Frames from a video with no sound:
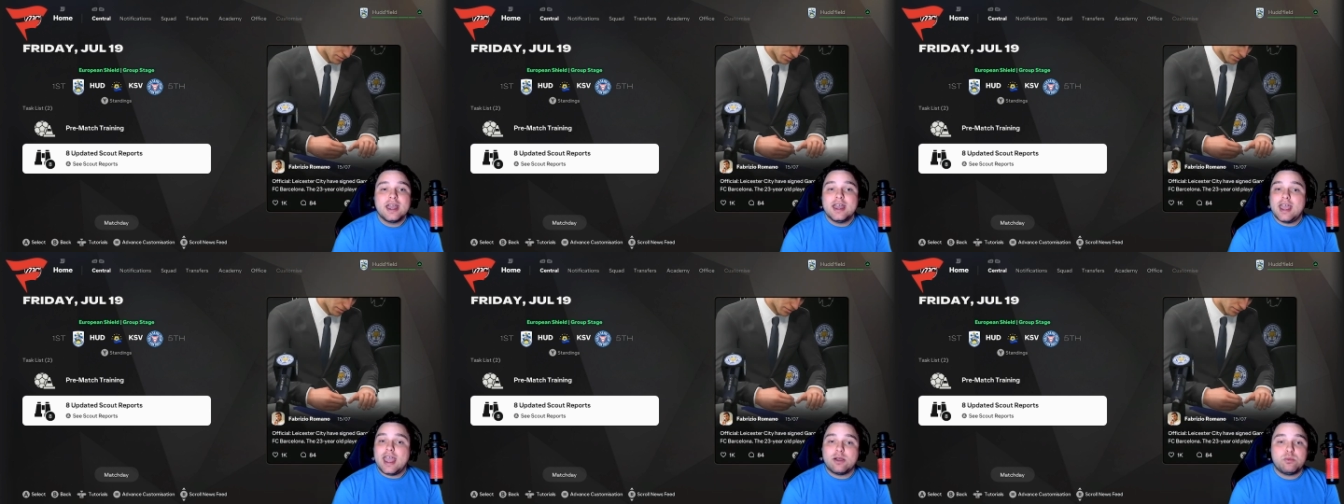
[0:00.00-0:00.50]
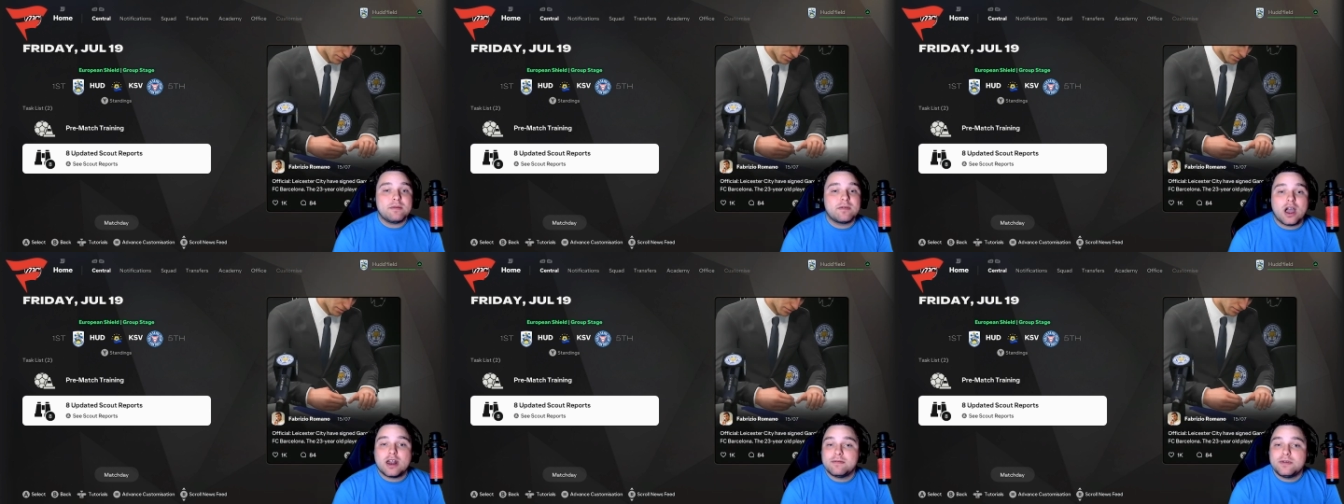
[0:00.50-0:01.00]
And we've
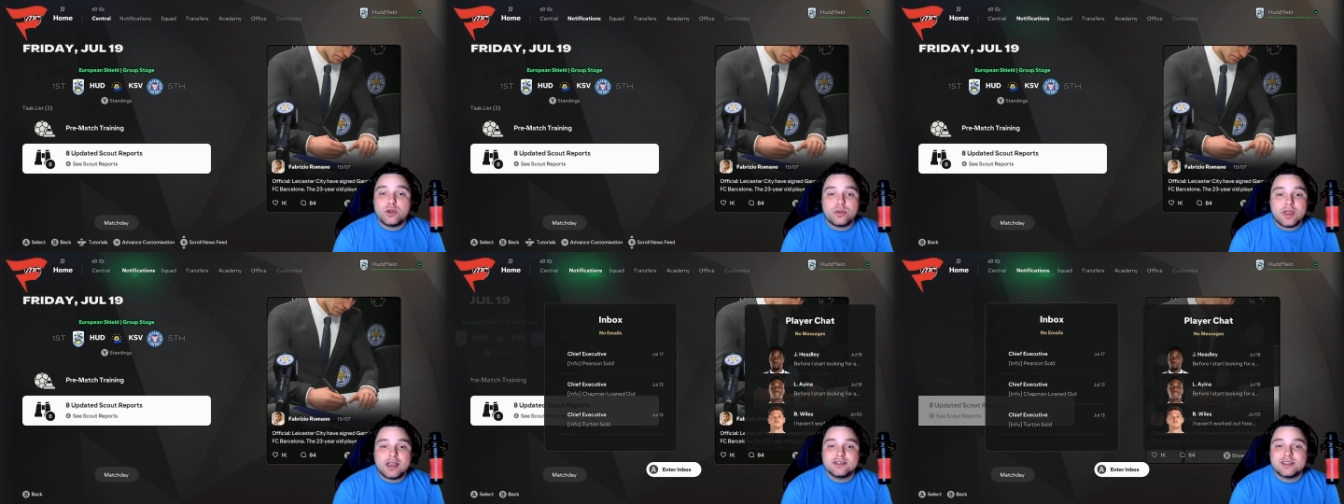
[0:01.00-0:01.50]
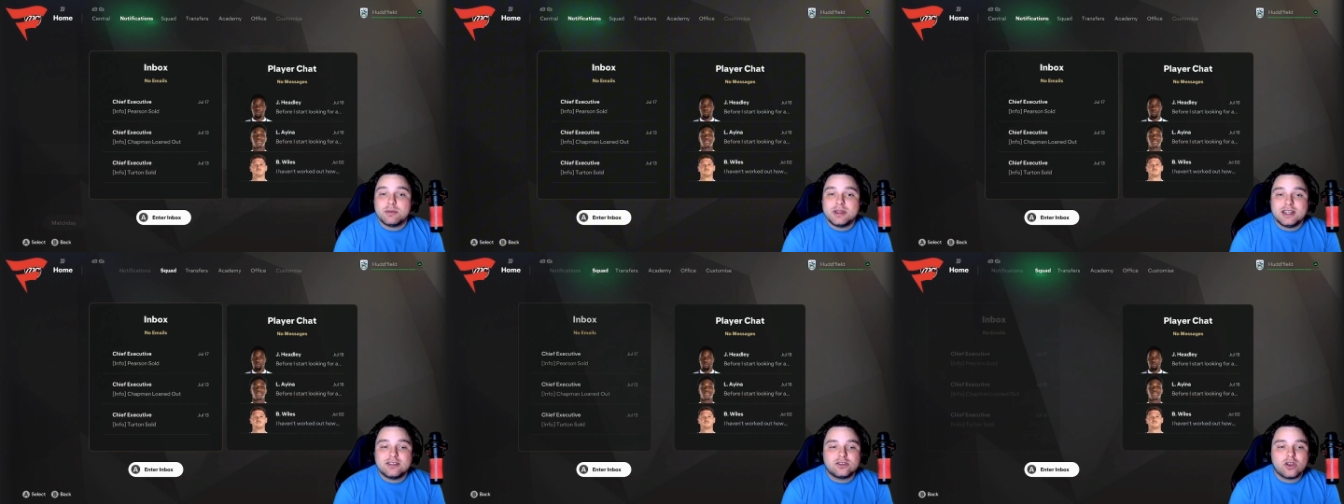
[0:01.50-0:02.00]
got a few things that we
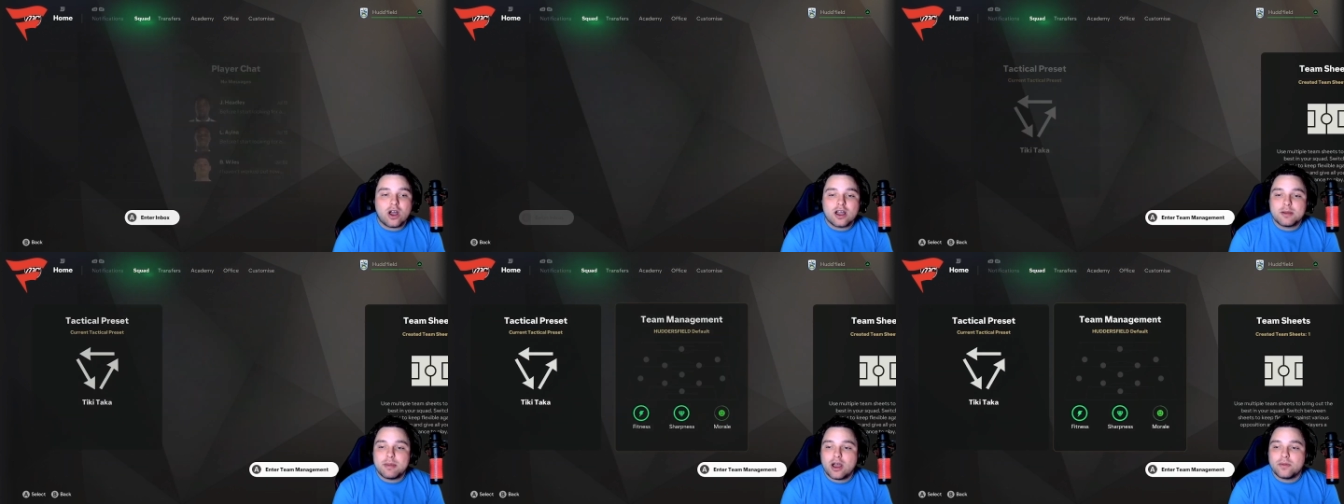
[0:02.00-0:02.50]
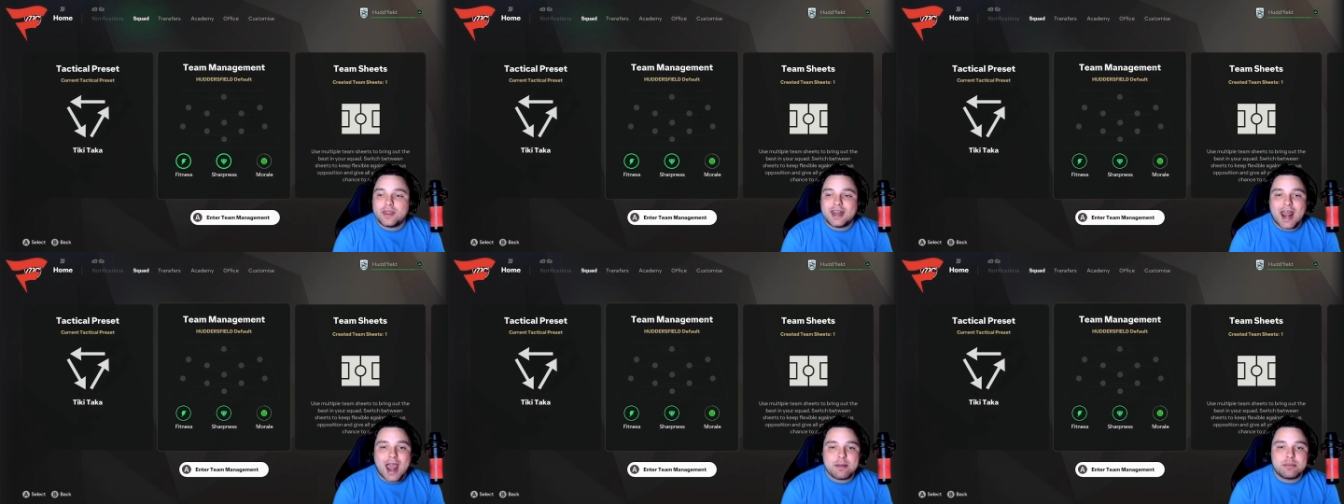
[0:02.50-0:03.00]
need to talk about that
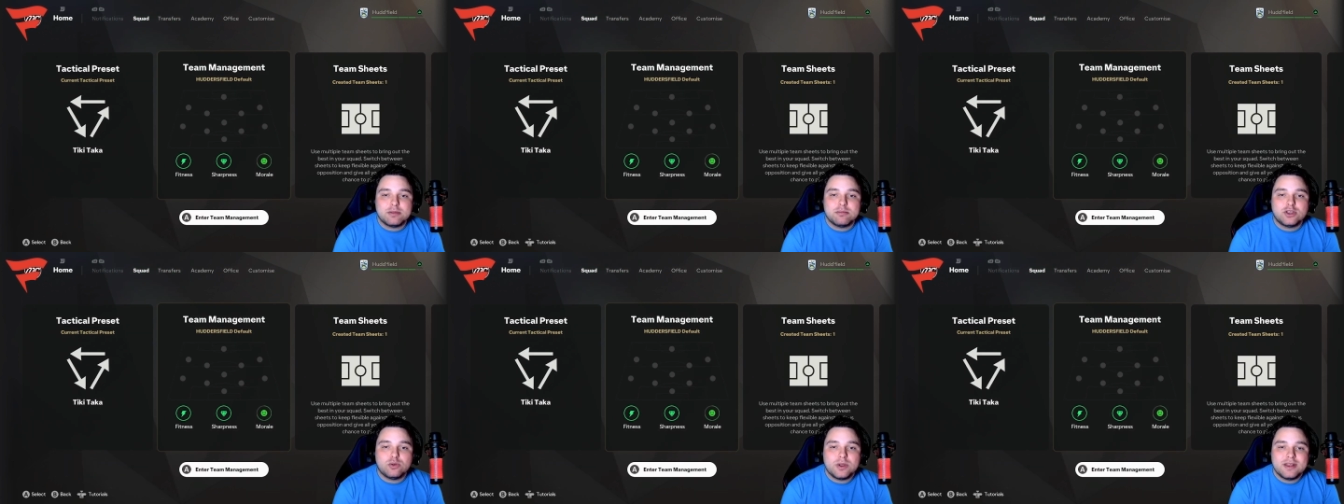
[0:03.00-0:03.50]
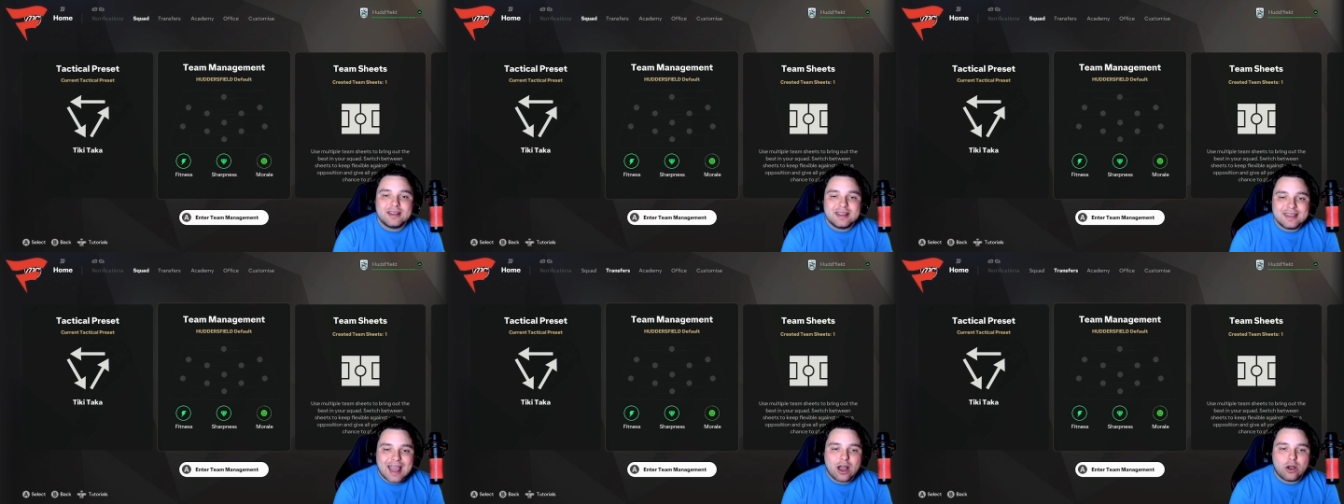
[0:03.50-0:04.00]
happened between
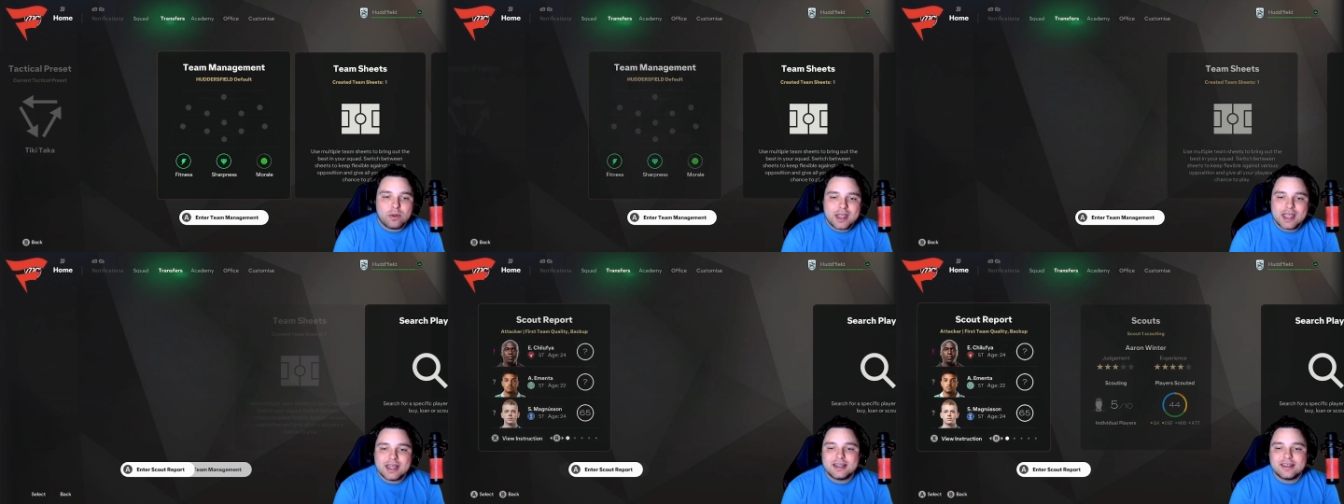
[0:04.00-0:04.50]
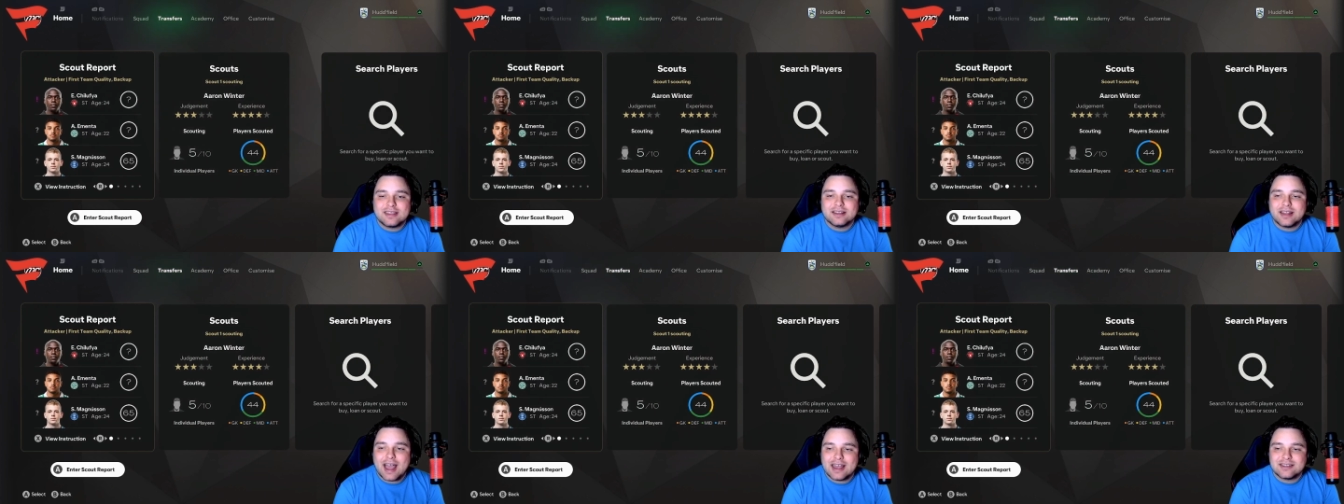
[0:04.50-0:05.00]
now and the
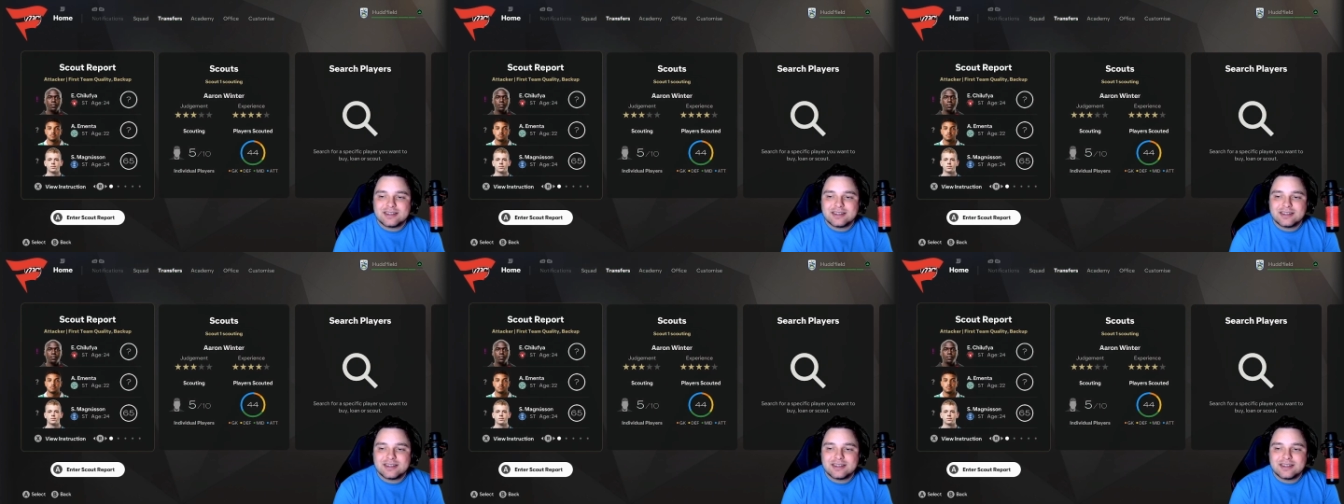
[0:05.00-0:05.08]
last